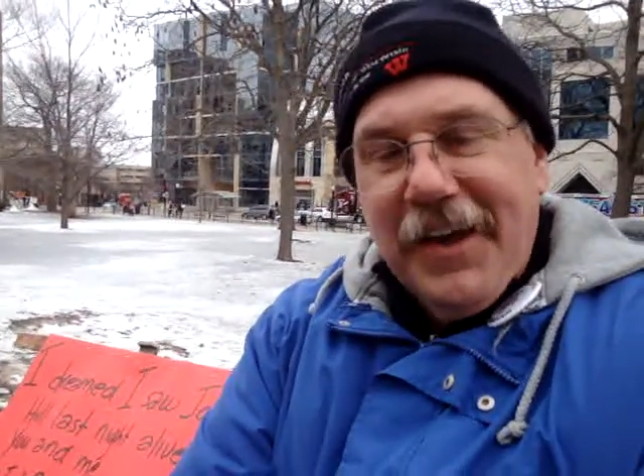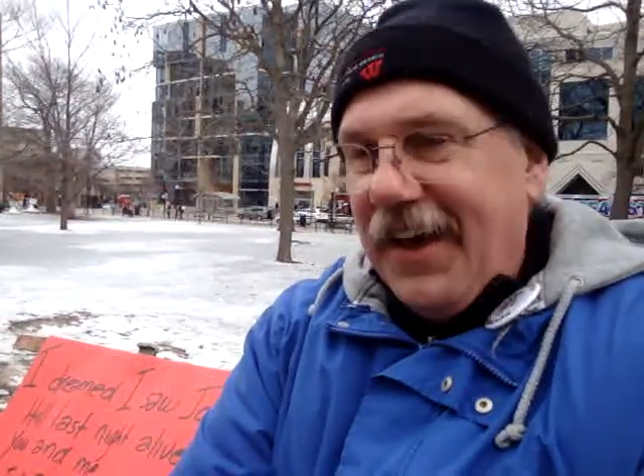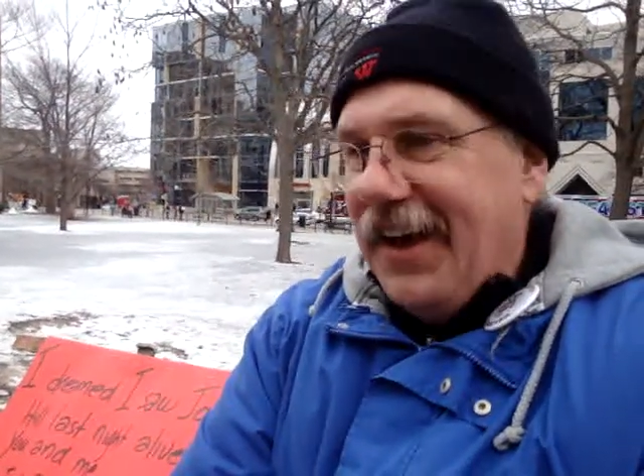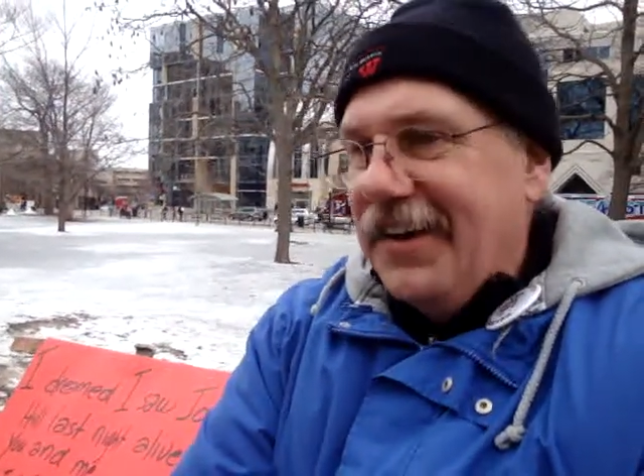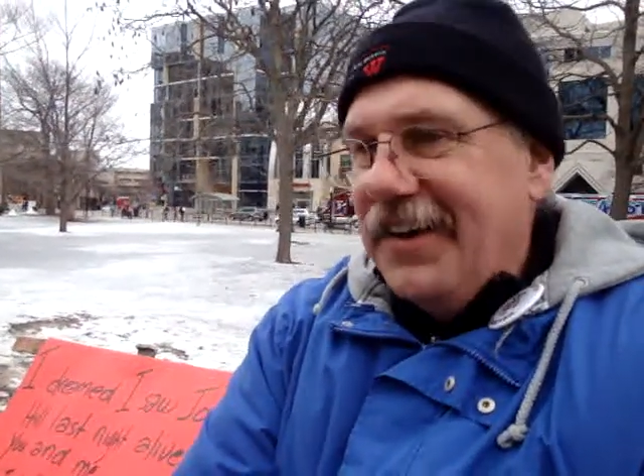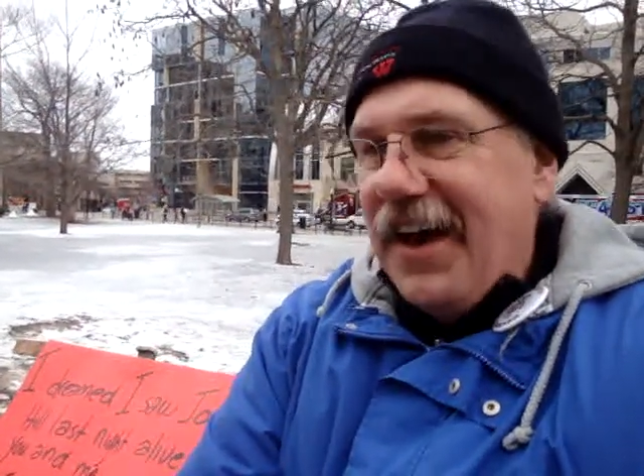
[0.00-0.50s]

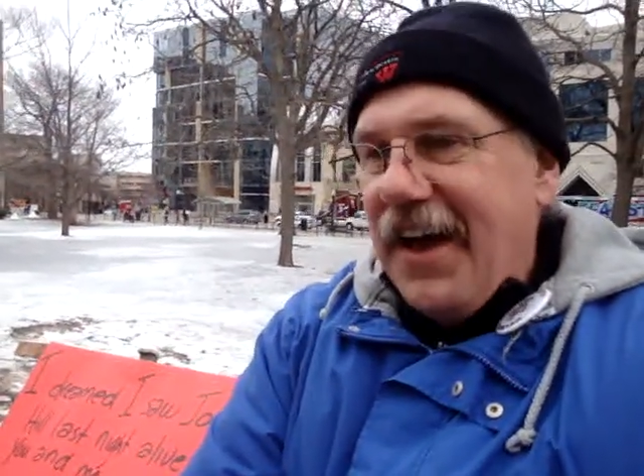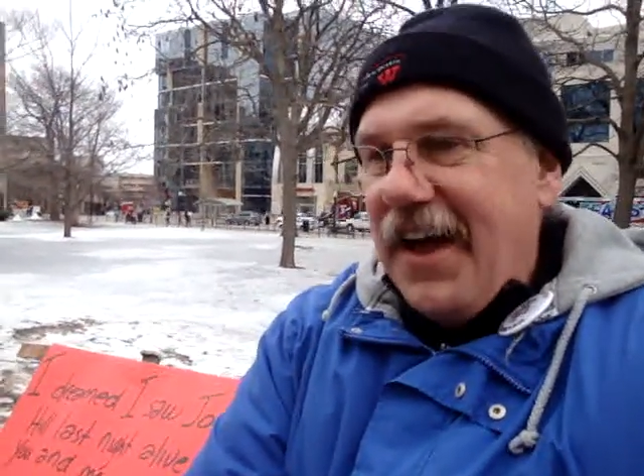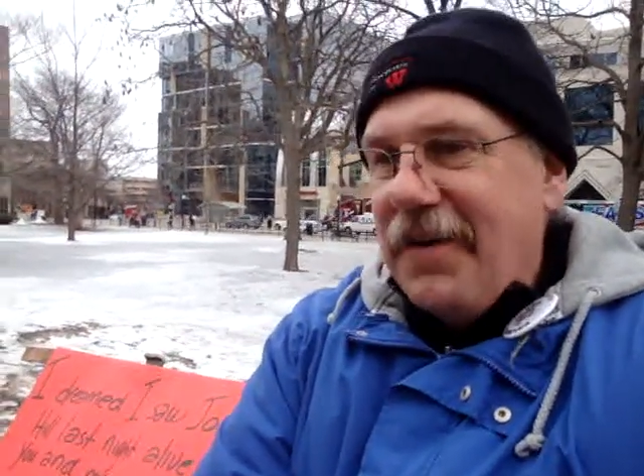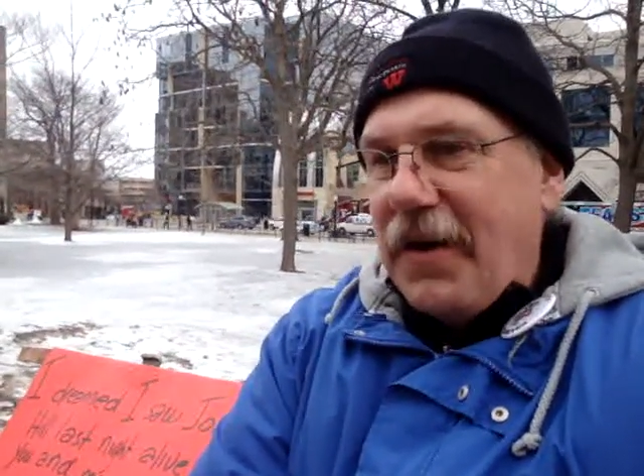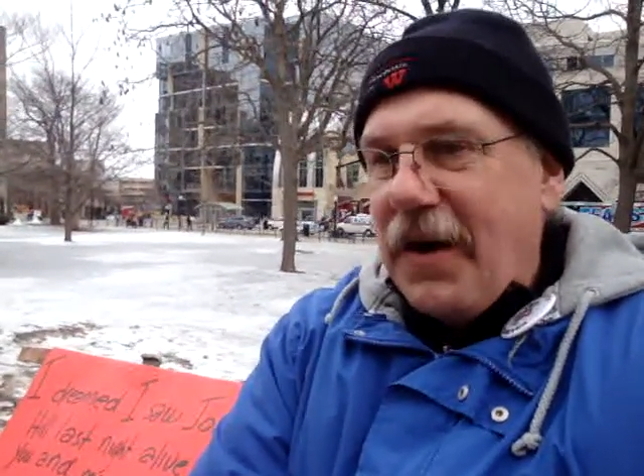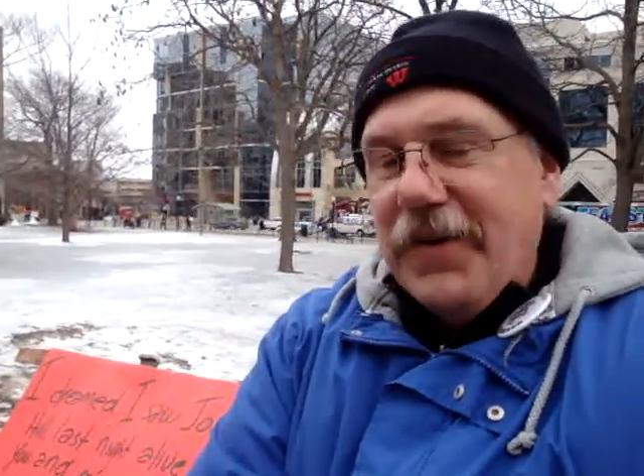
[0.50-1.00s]
and
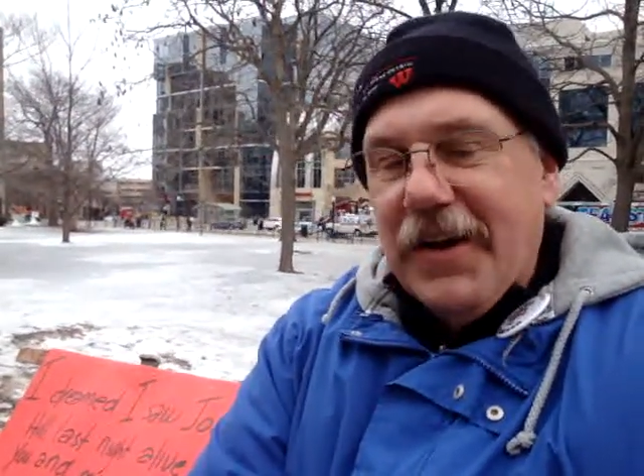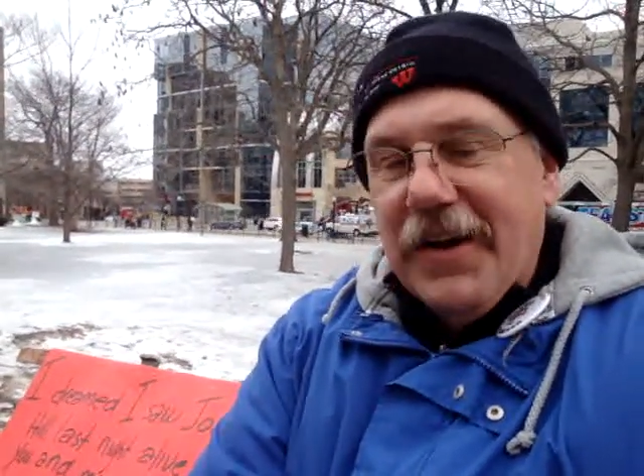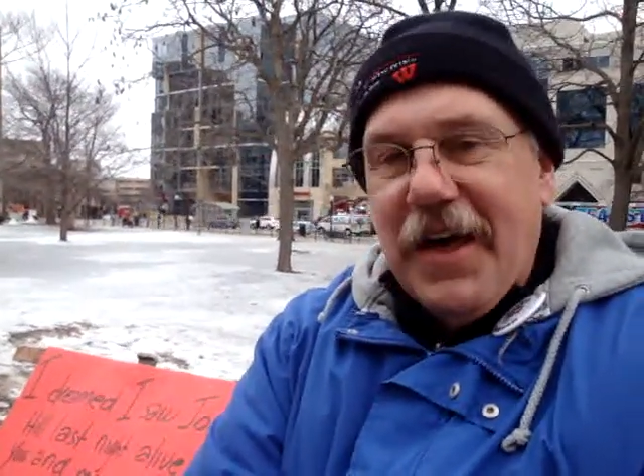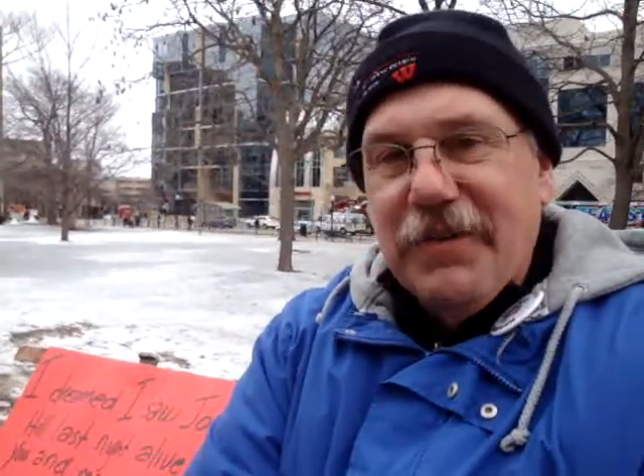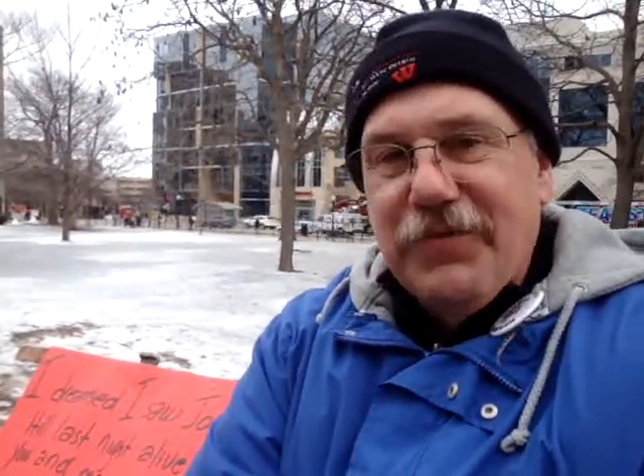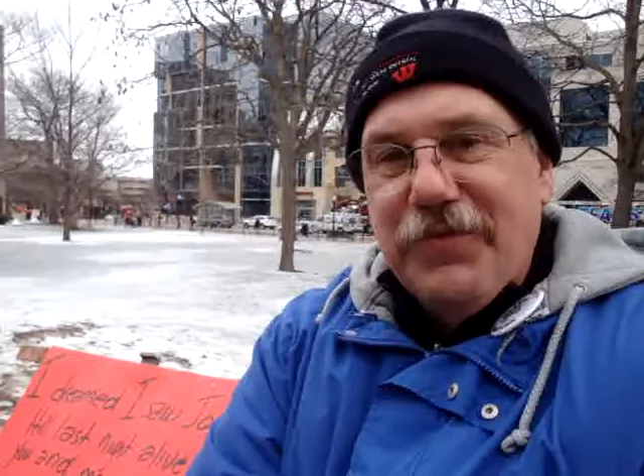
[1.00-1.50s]
I've had a
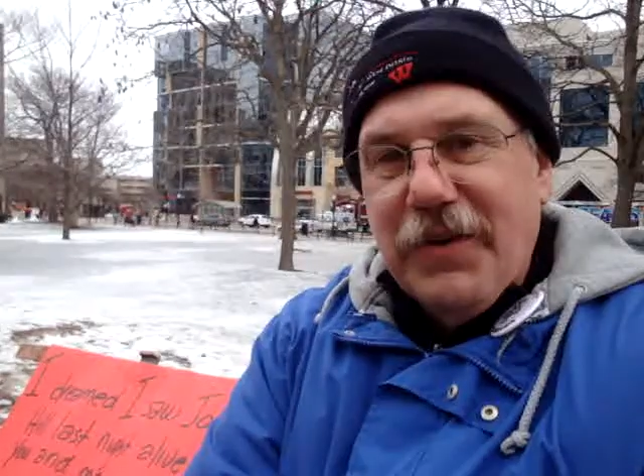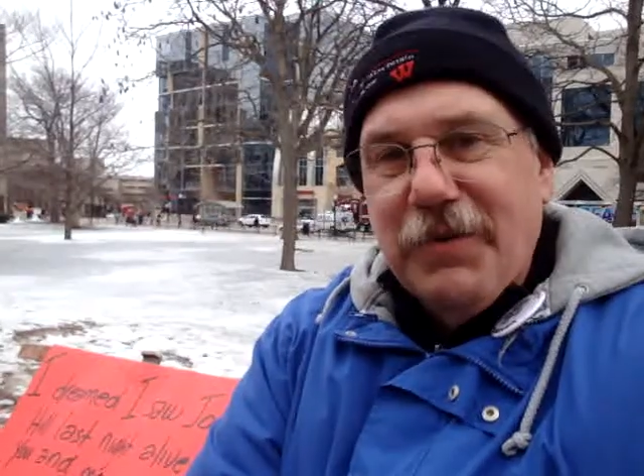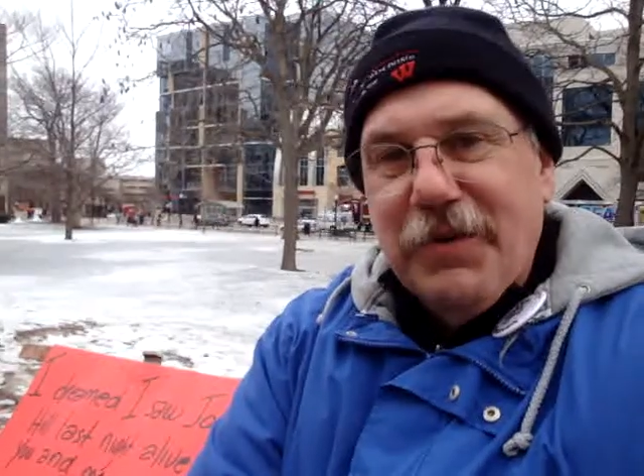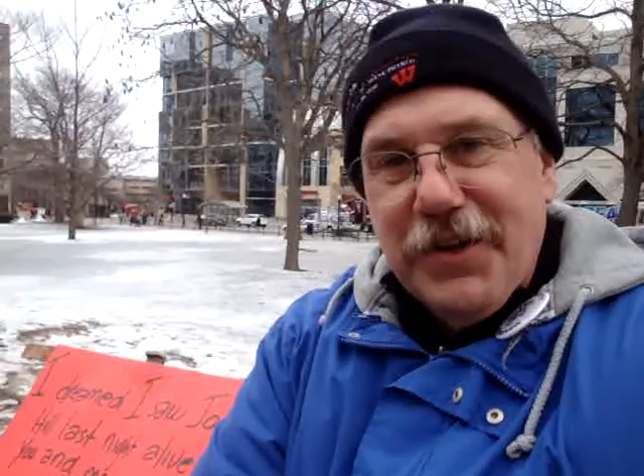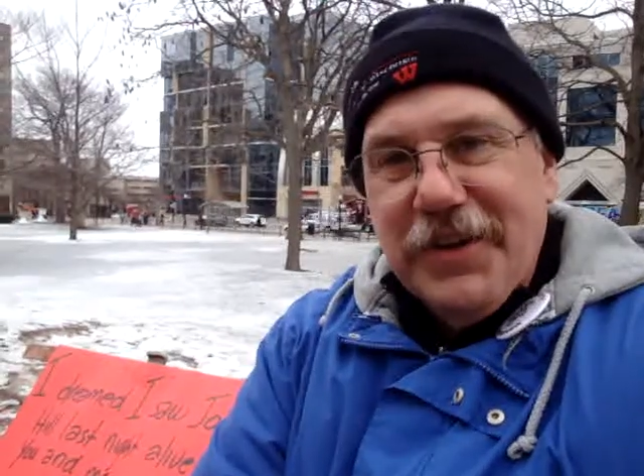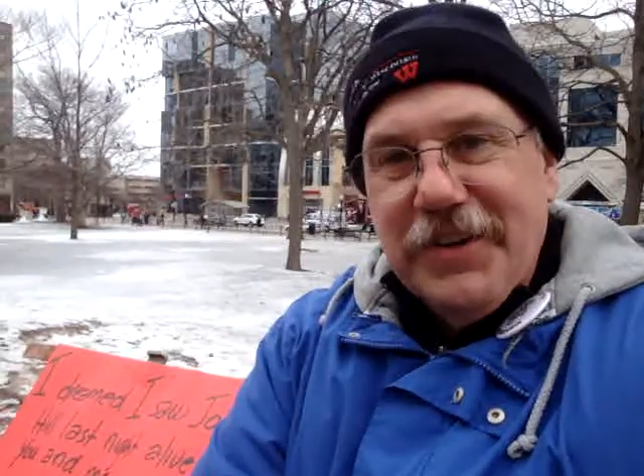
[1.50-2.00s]
lot of fun with it